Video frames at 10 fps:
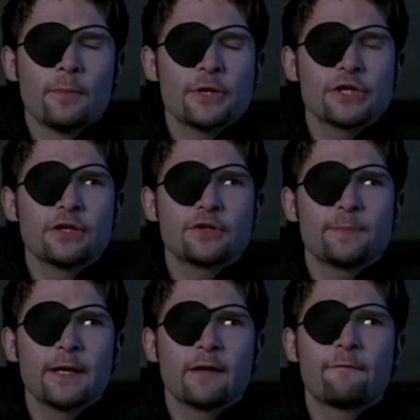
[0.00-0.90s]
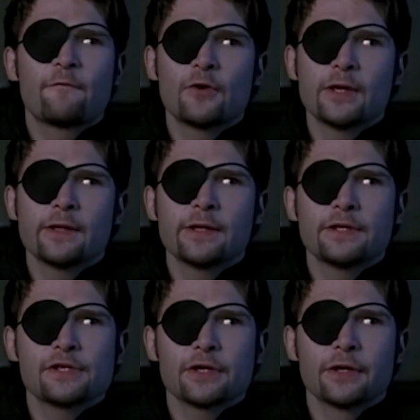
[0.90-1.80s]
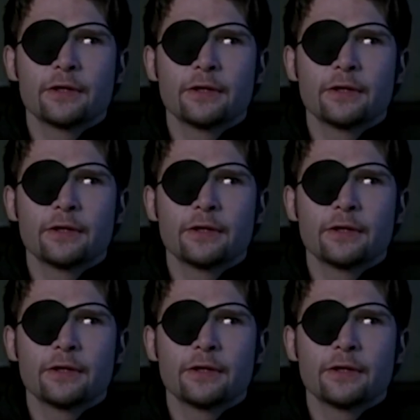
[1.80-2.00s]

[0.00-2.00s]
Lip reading: including Corey Feldman in a small